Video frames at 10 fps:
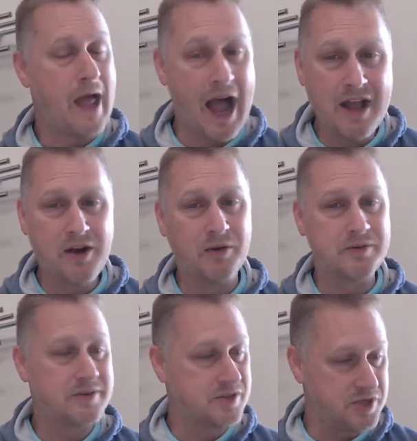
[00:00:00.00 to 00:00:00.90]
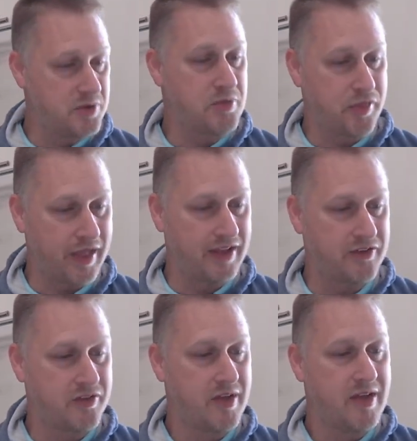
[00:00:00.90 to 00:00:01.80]
I don't do
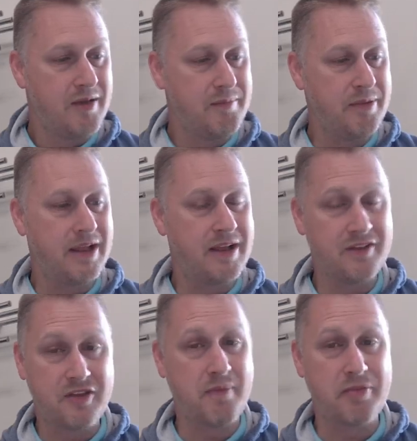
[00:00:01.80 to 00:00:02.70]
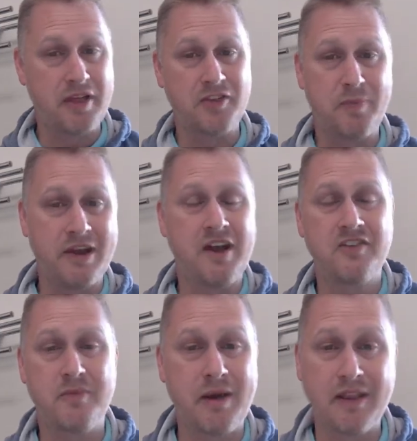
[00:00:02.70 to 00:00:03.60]
things, be, some things
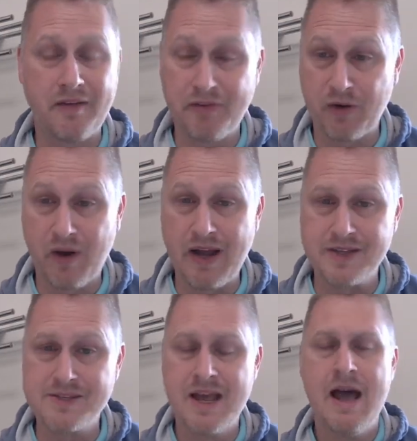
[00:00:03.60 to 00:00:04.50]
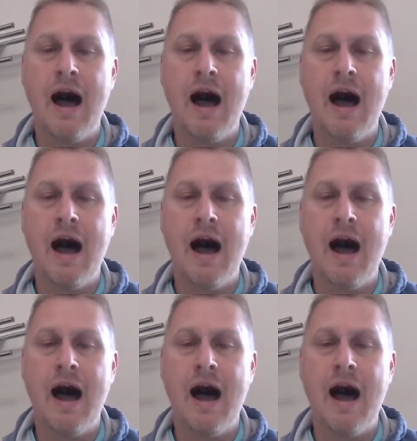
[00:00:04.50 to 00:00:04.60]
because of my love for Christ.